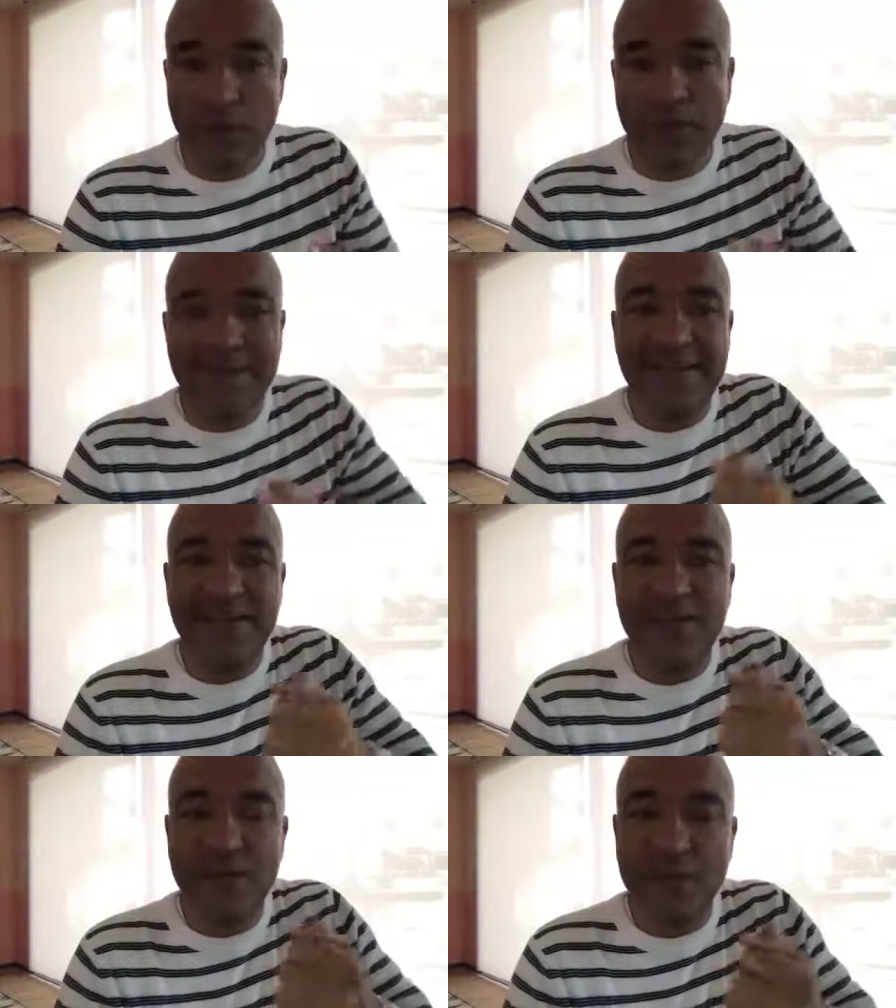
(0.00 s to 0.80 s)
but
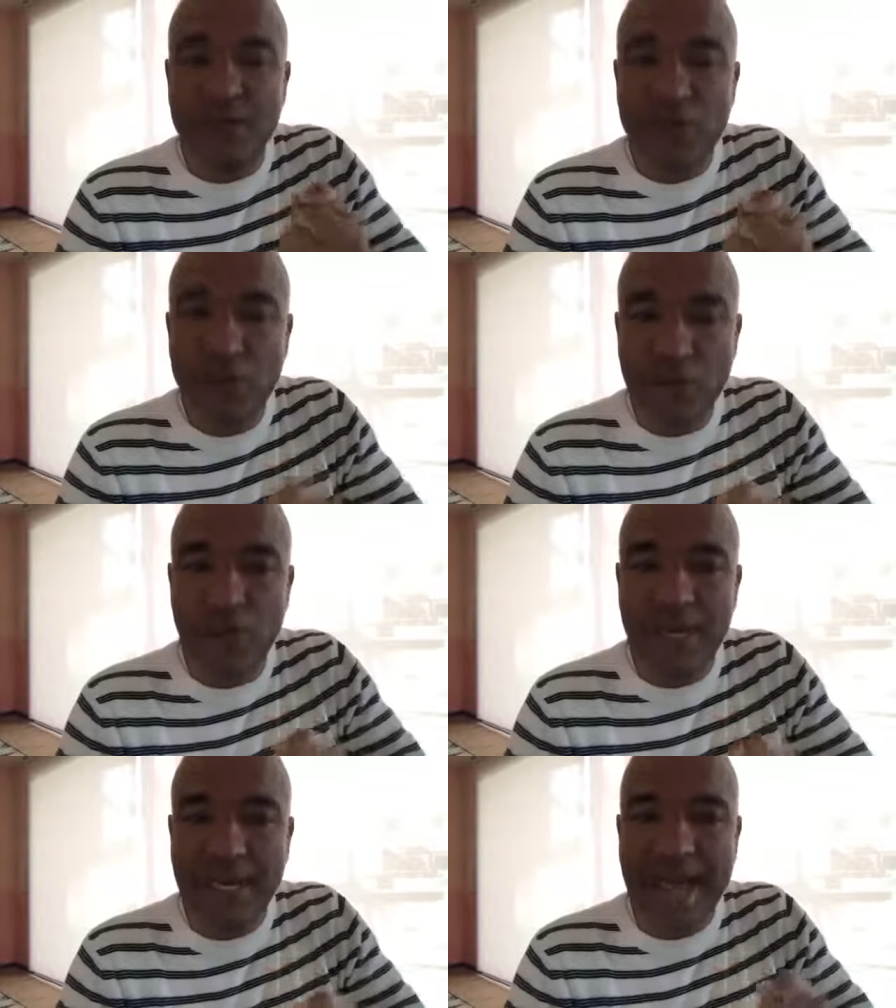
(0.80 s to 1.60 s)
there's some so
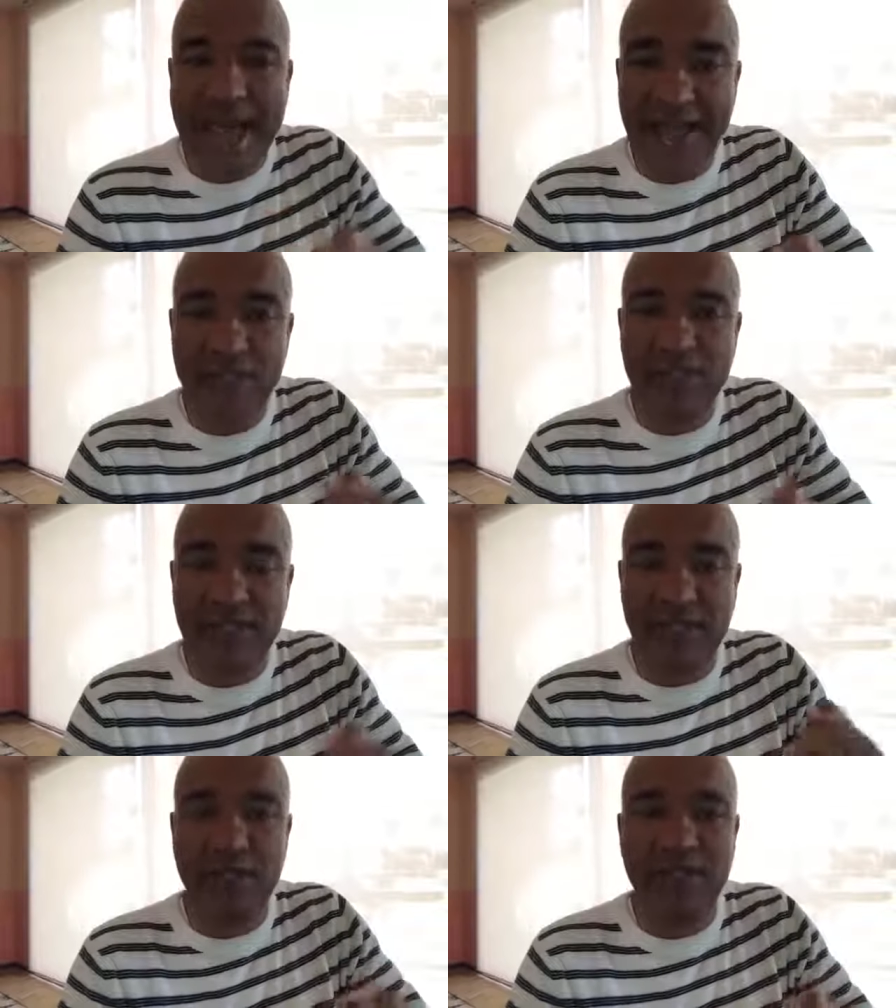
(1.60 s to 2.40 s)
many actions
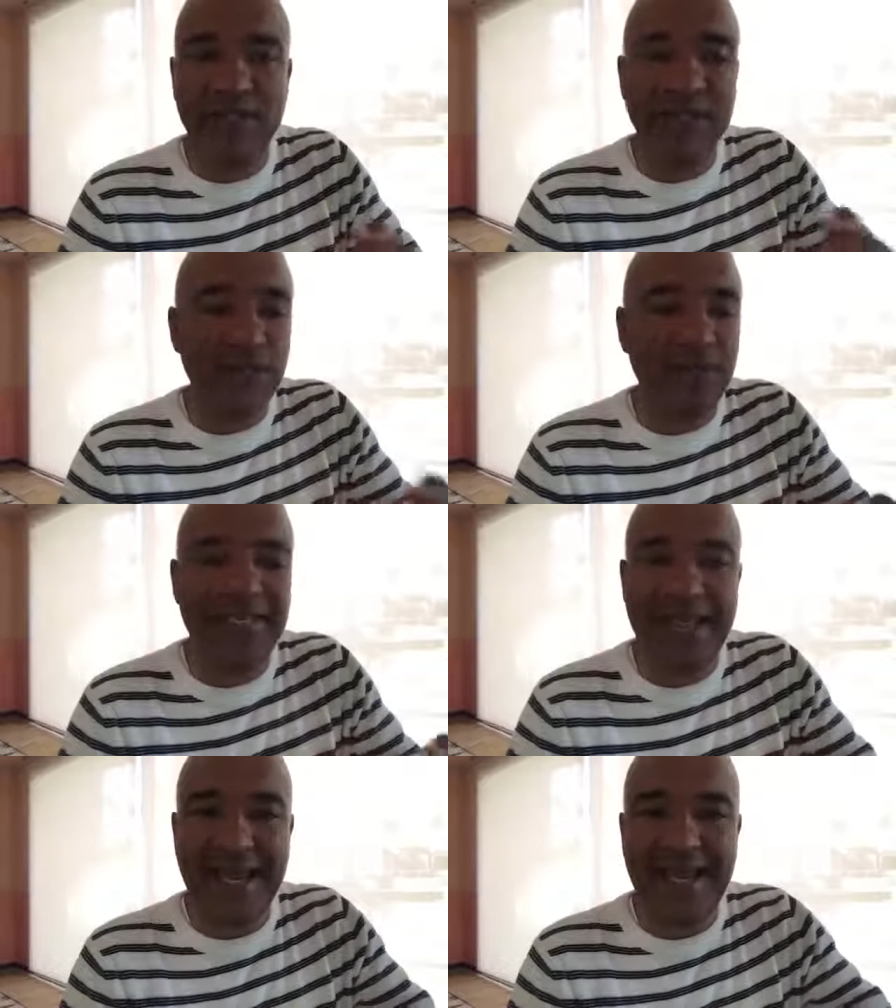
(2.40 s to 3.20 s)
that you need to be
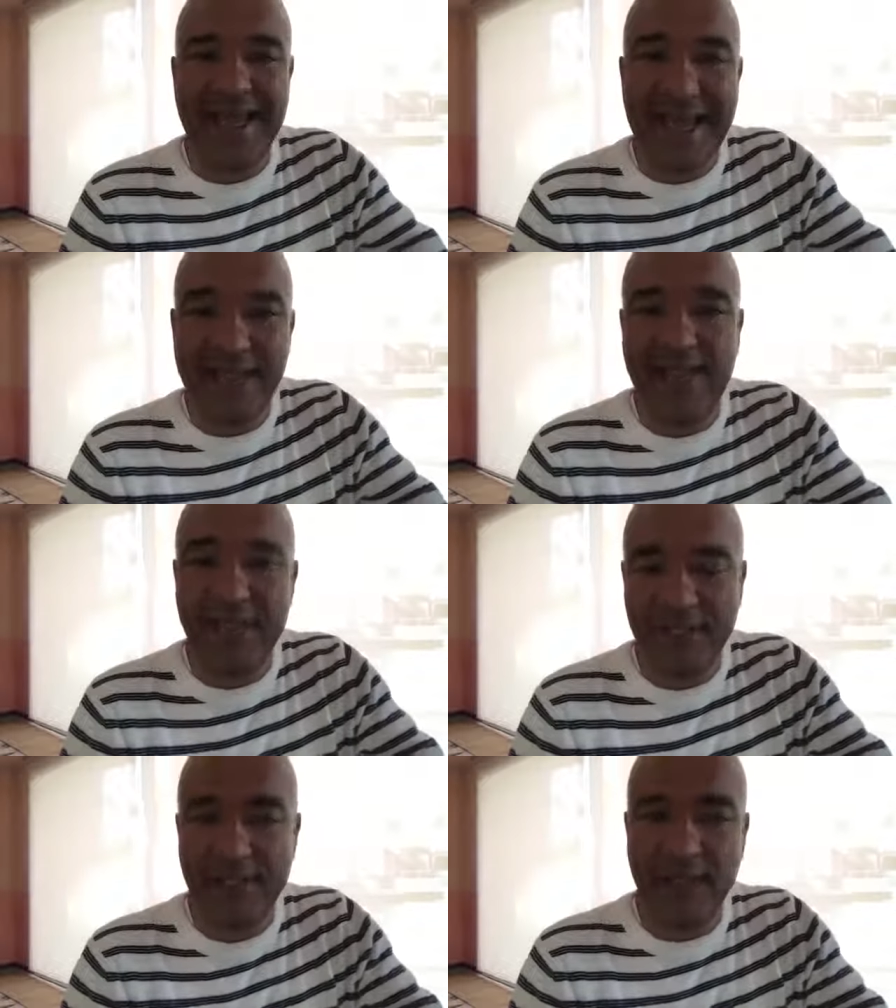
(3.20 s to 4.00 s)
taken
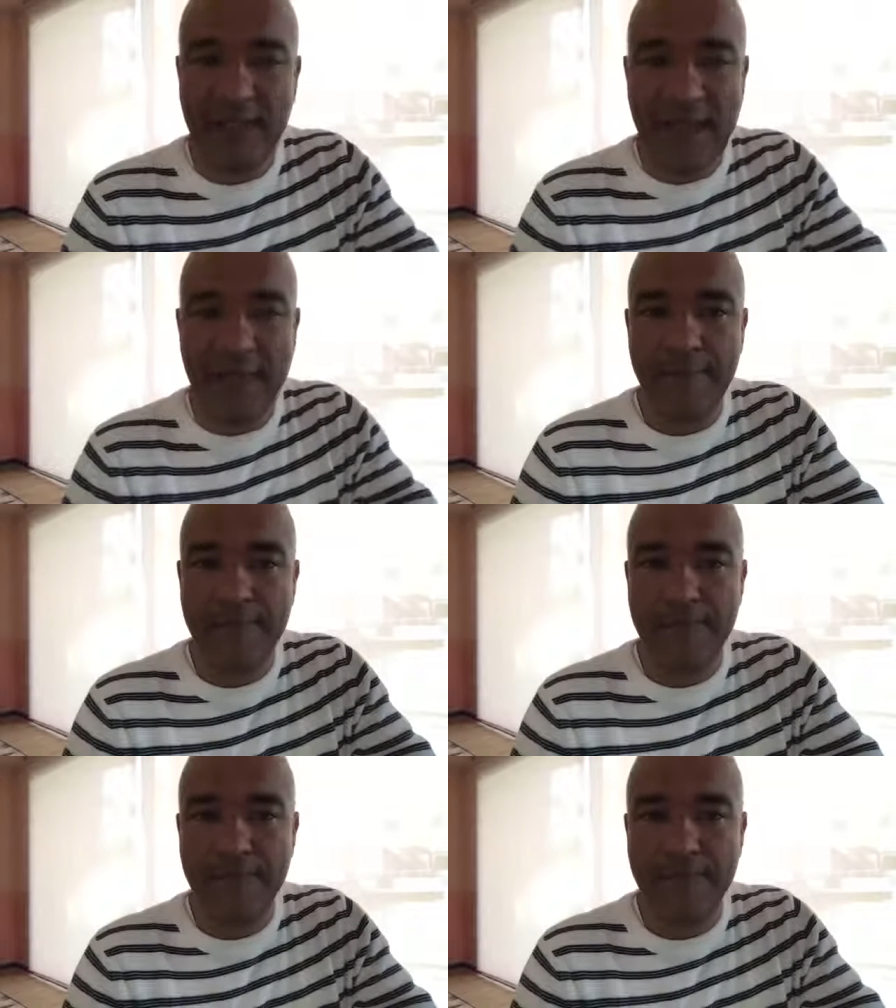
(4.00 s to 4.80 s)
every single day.
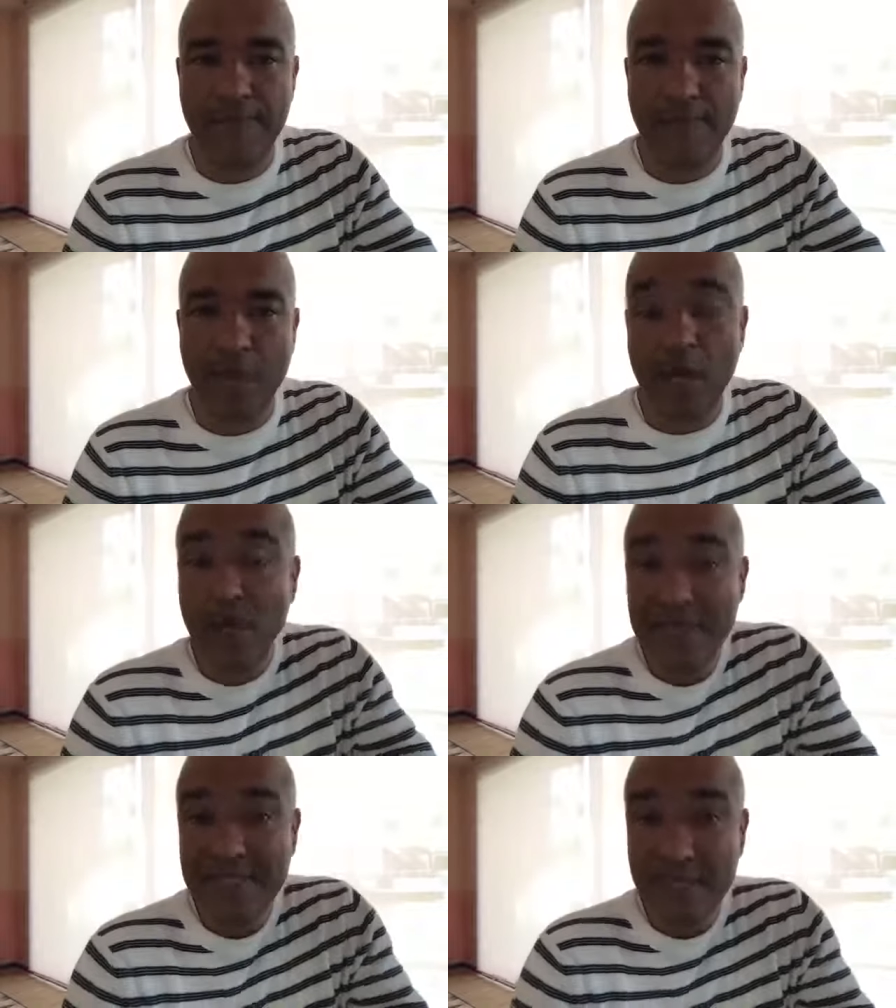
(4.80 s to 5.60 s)

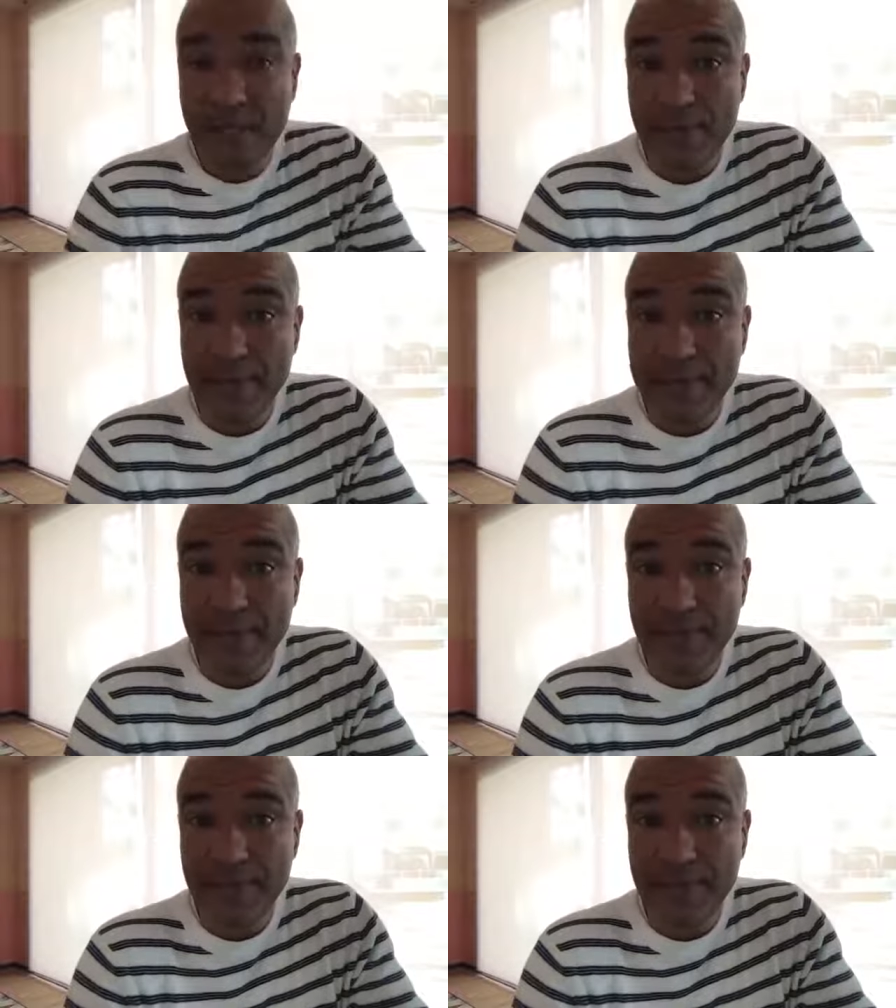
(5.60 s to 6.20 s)
Otherwise, it's incomplete.